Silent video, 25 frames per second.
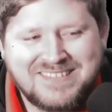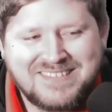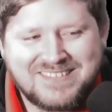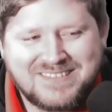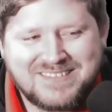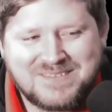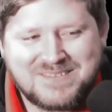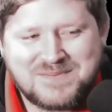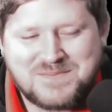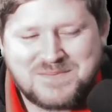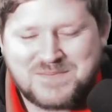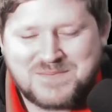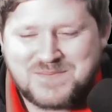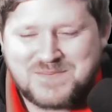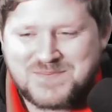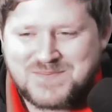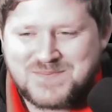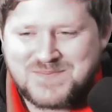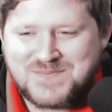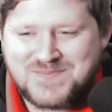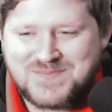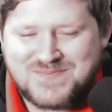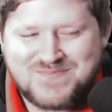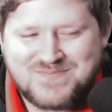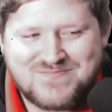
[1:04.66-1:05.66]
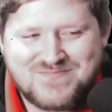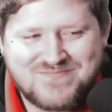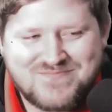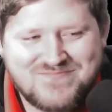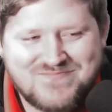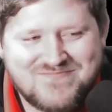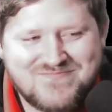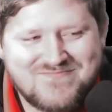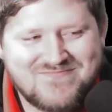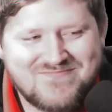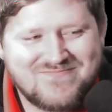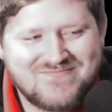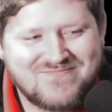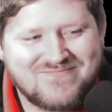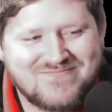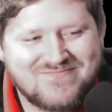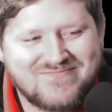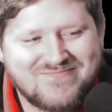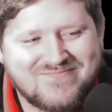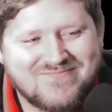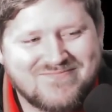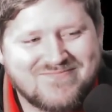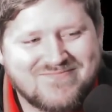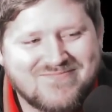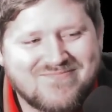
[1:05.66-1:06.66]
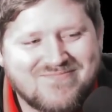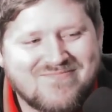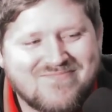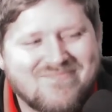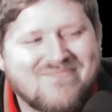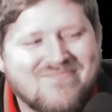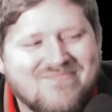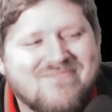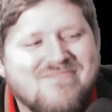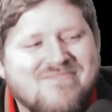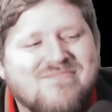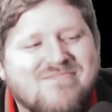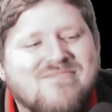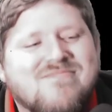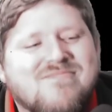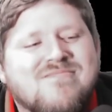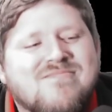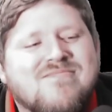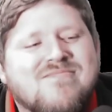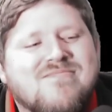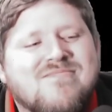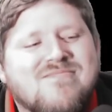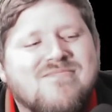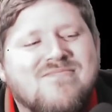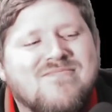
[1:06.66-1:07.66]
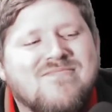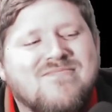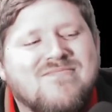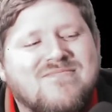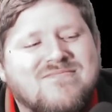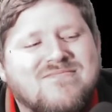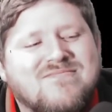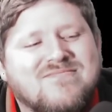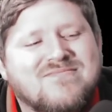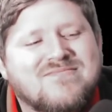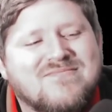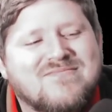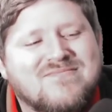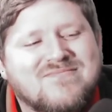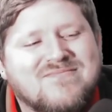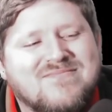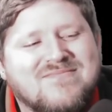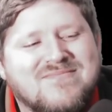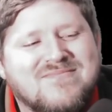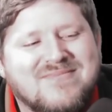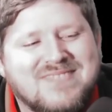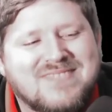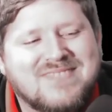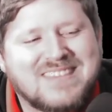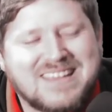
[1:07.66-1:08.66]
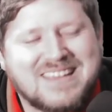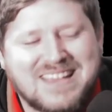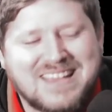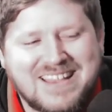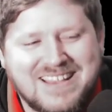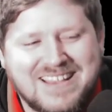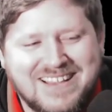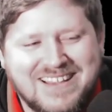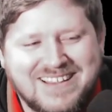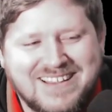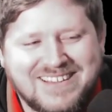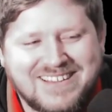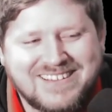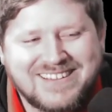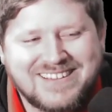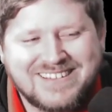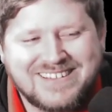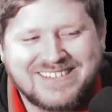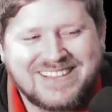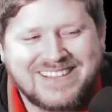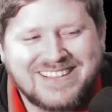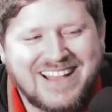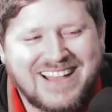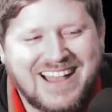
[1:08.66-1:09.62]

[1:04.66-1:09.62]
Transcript: [no speech]